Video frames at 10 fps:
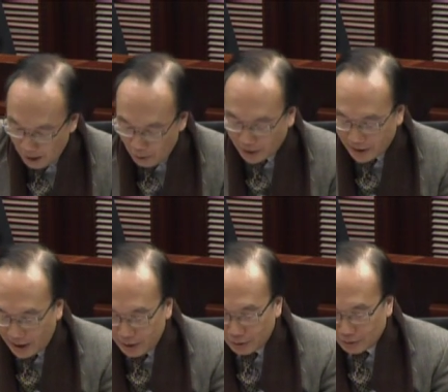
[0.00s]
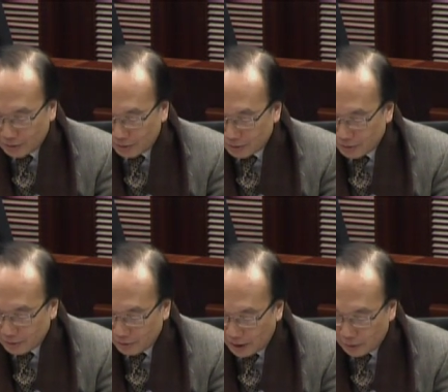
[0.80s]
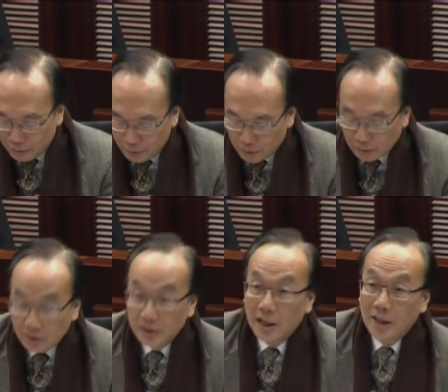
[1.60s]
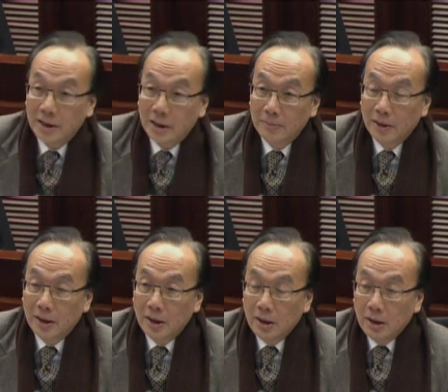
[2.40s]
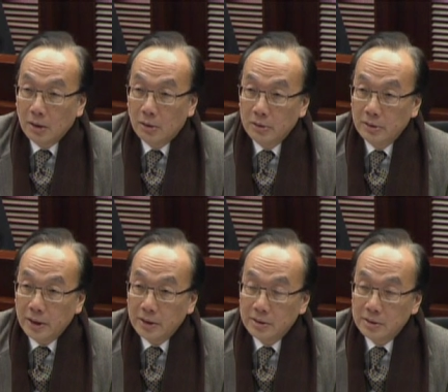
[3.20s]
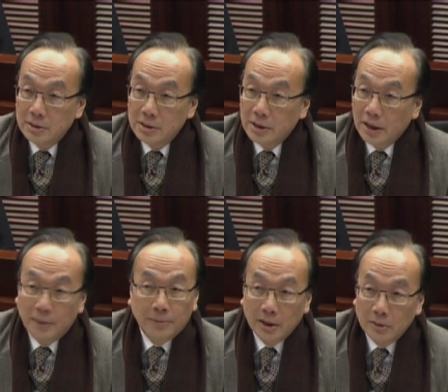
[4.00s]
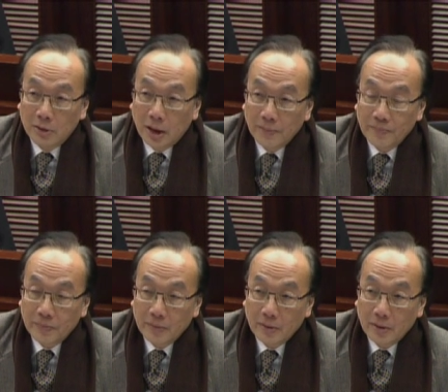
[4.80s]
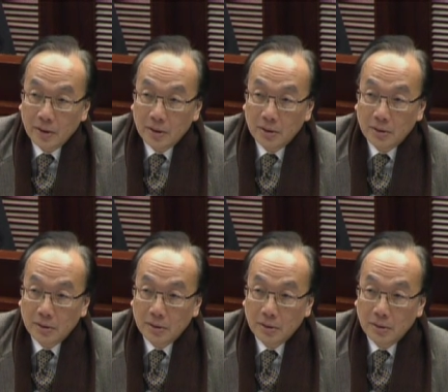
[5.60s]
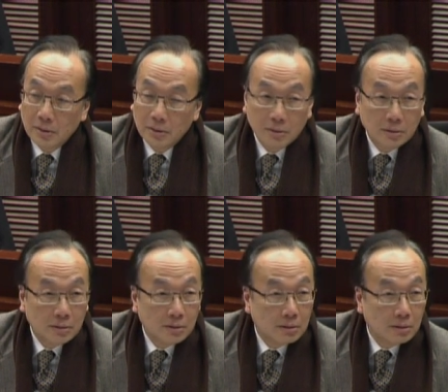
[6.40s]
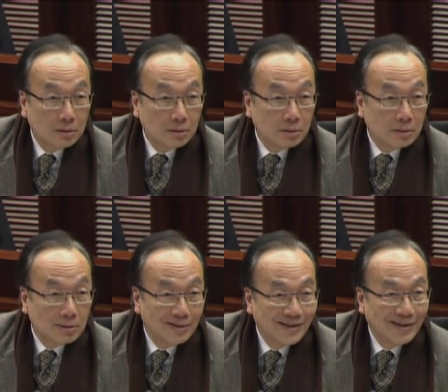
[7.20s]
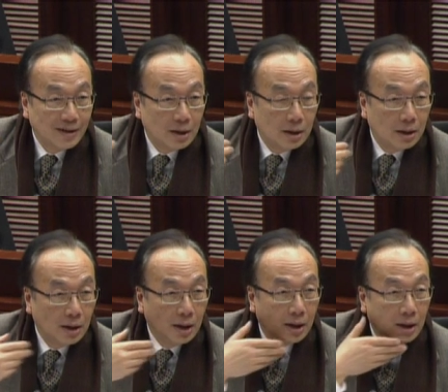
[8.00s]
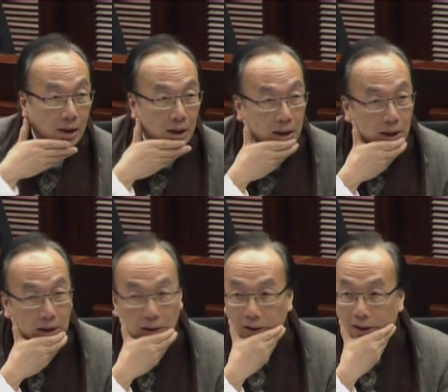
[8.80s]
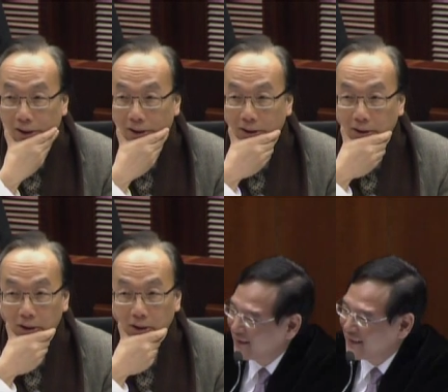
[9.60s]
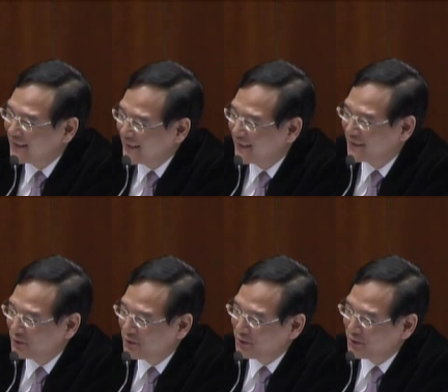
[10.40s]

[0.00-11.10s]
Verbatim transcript: For example, um, building use value or redevelopment value, can they make their own calculations? Maybe I can ask the undersecretary to supplement.